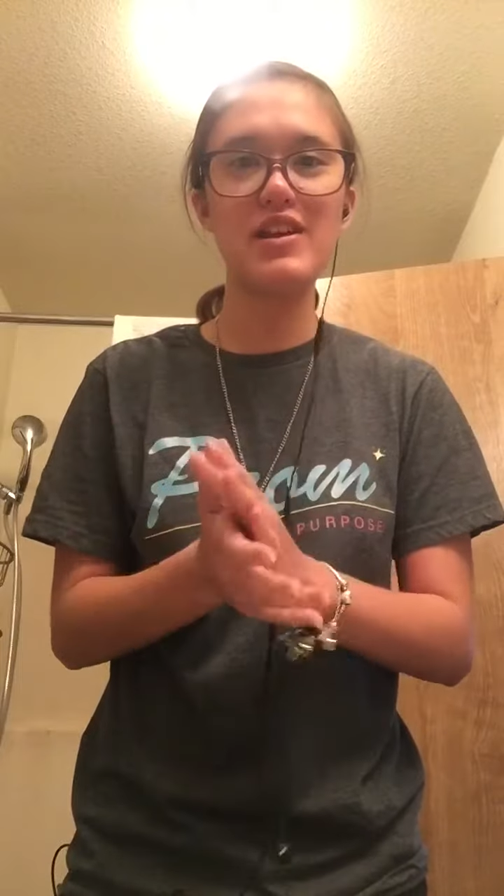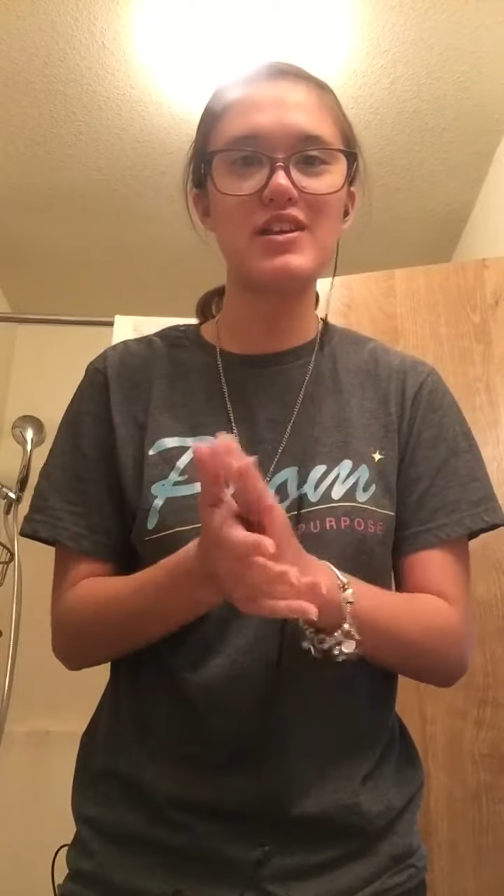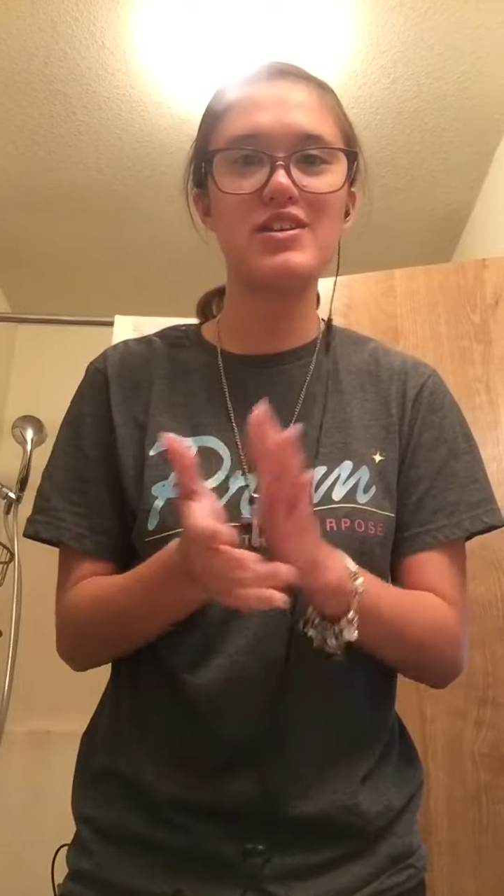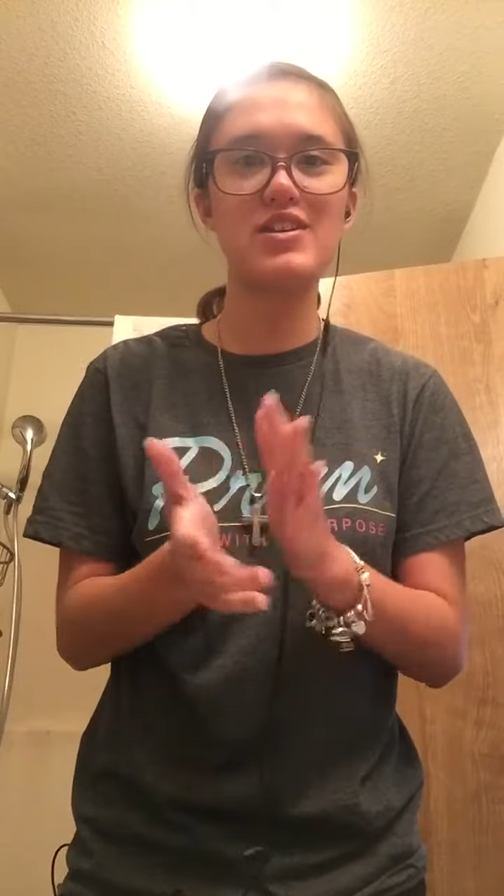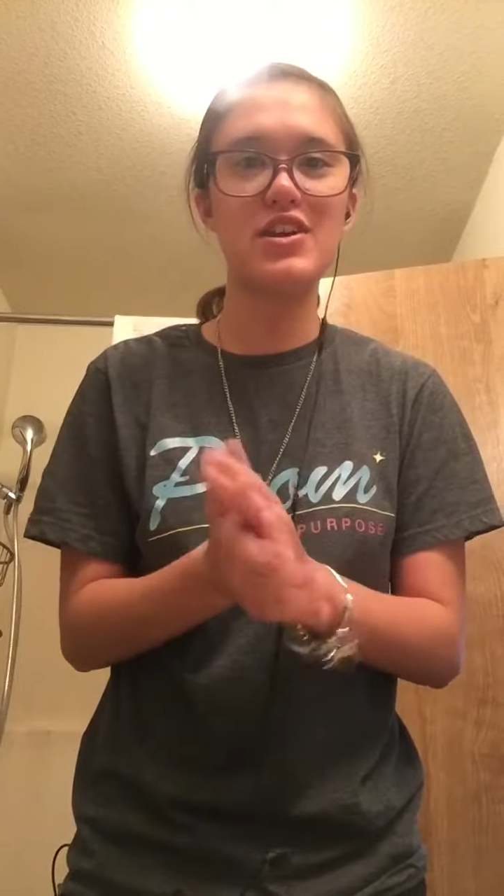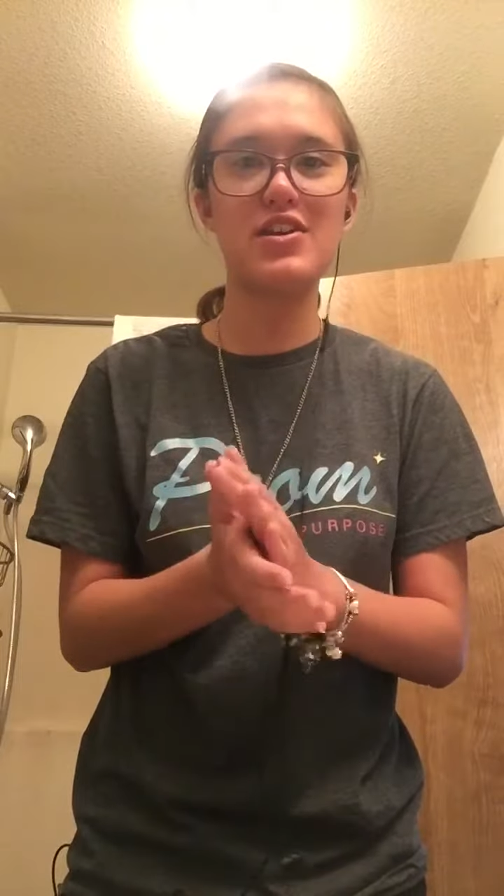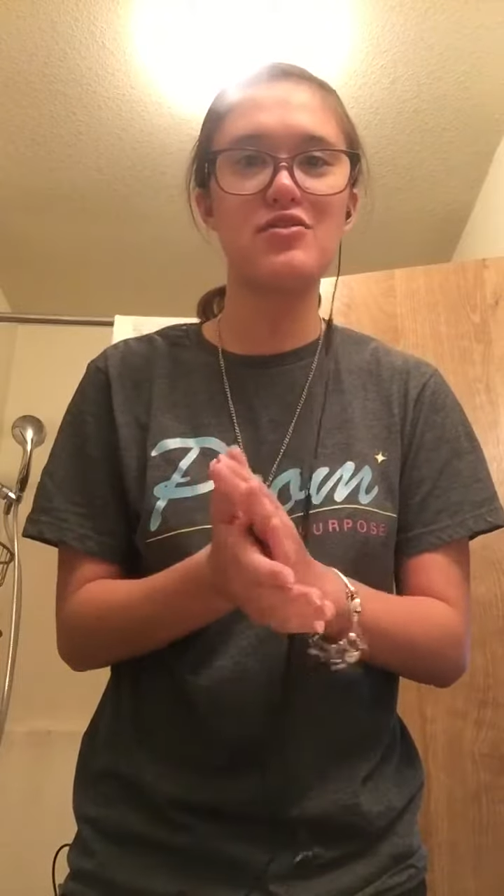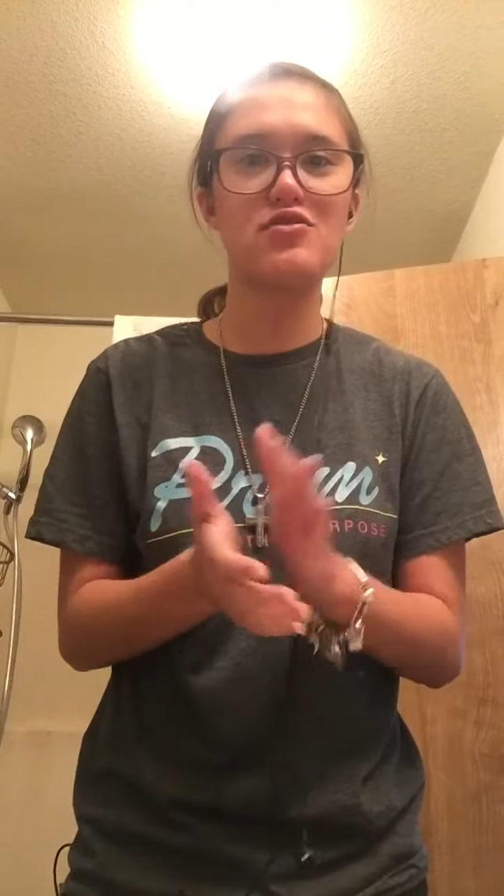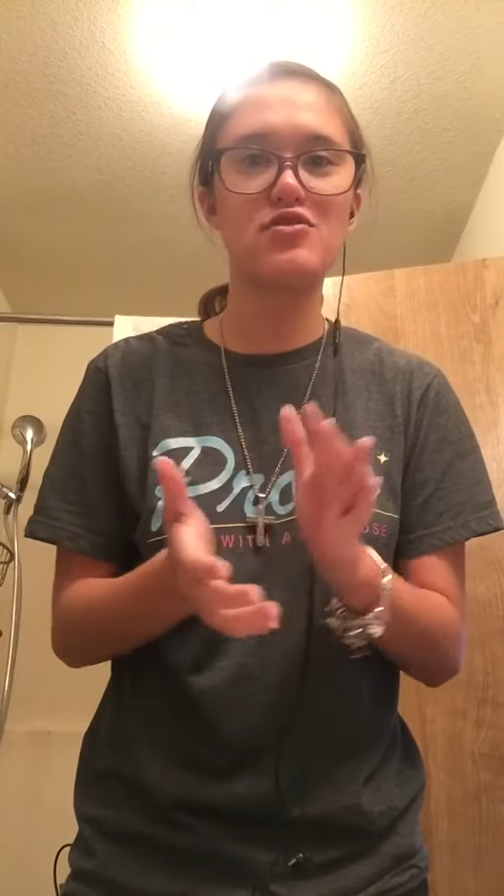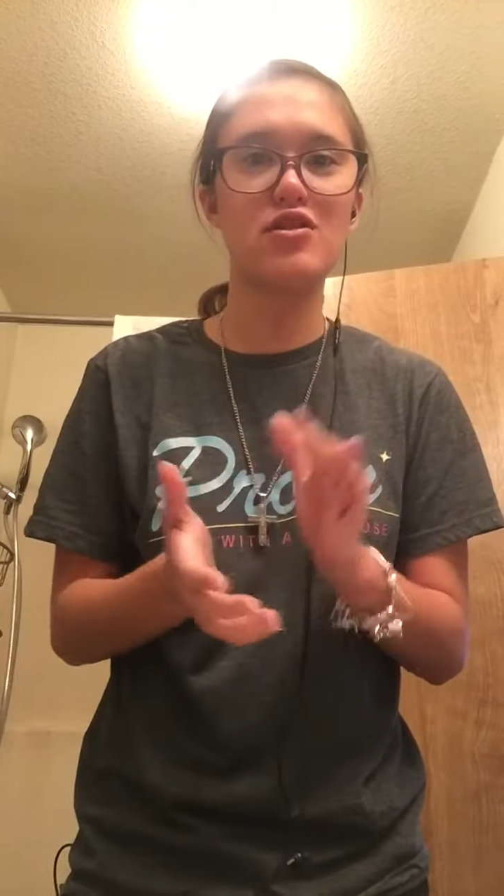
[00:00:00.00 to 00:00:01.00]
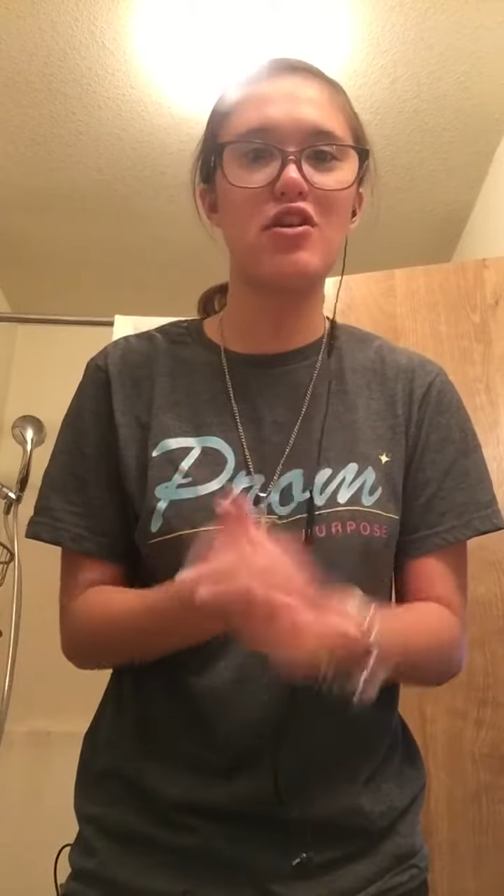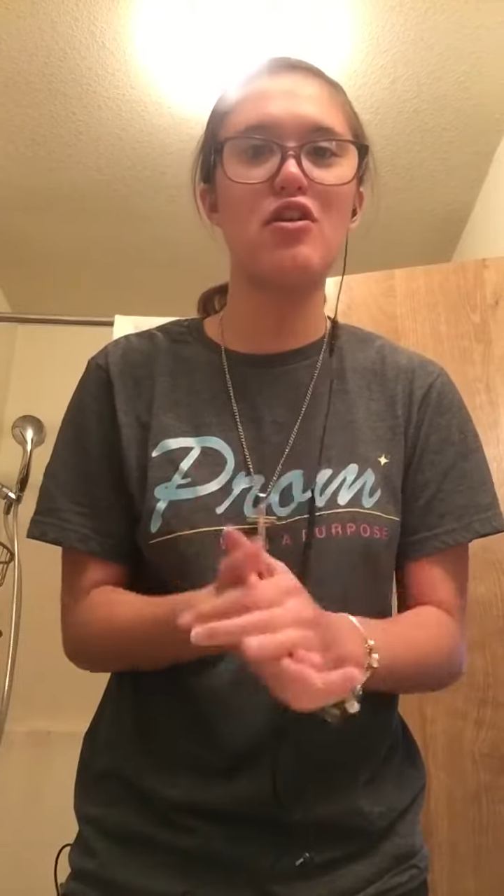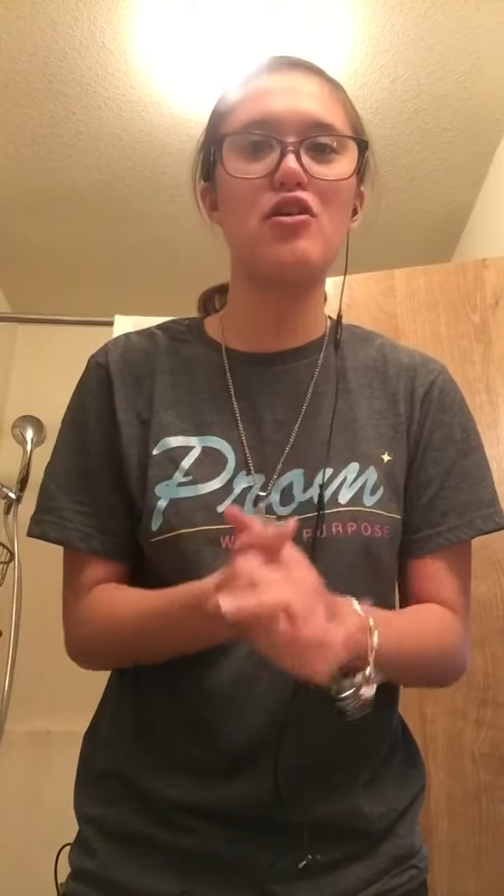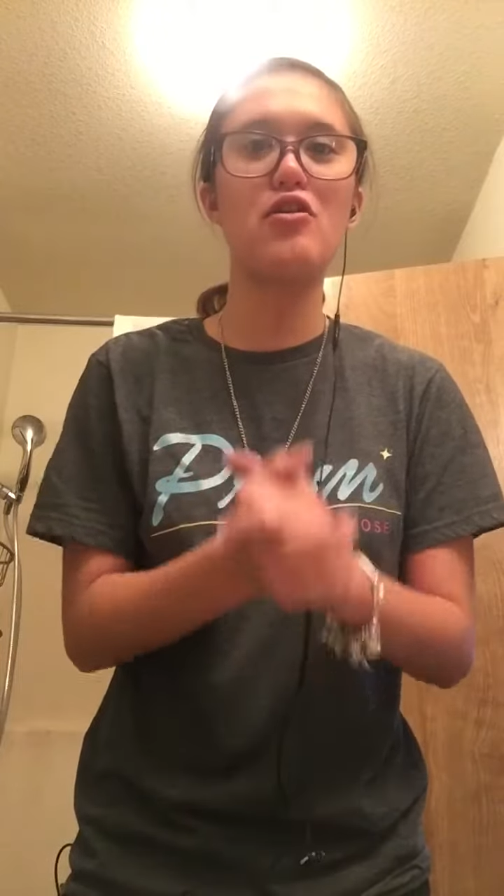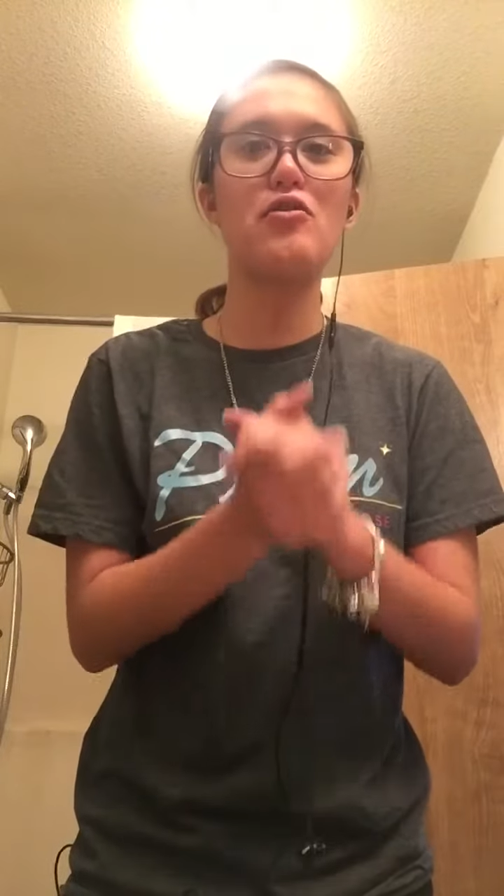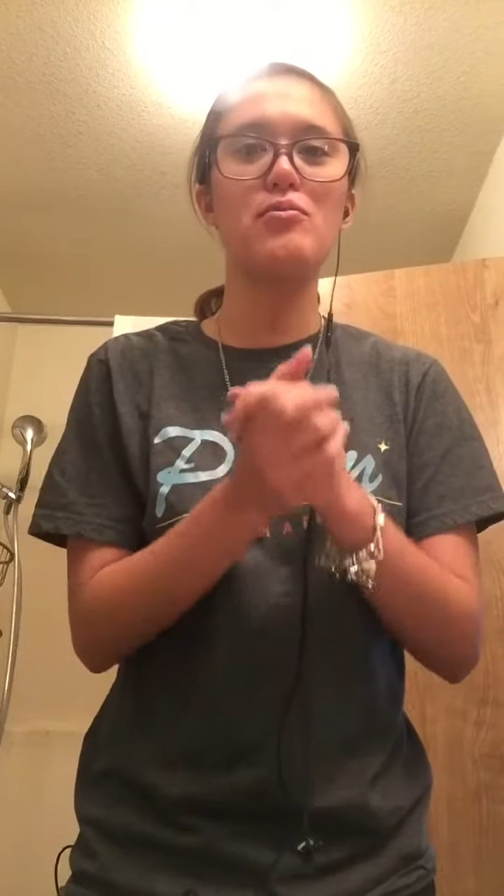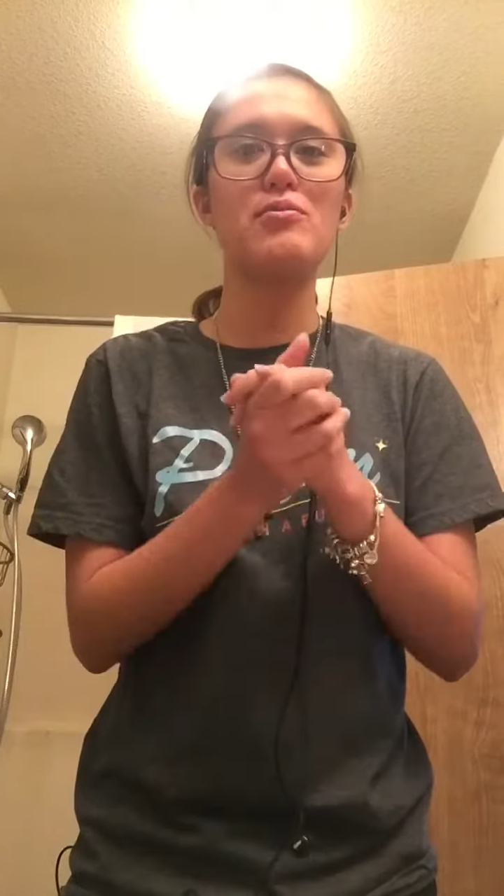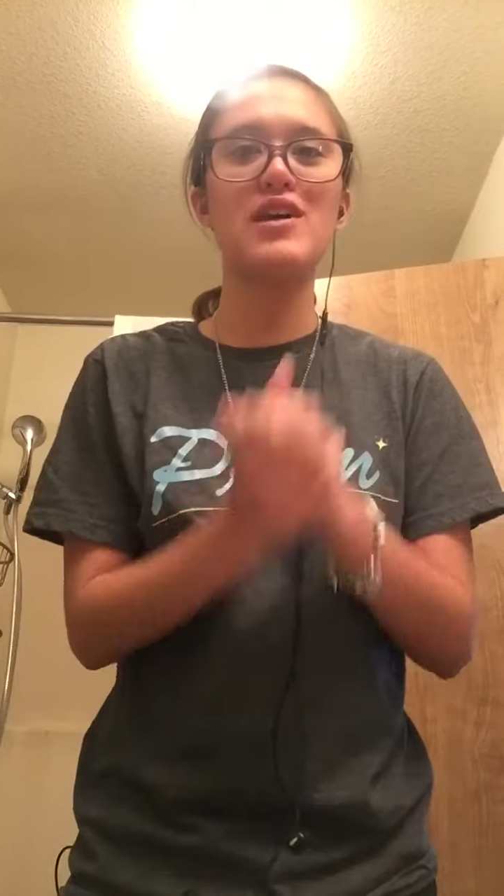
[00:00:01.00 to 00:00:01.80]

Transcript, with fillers: miss you so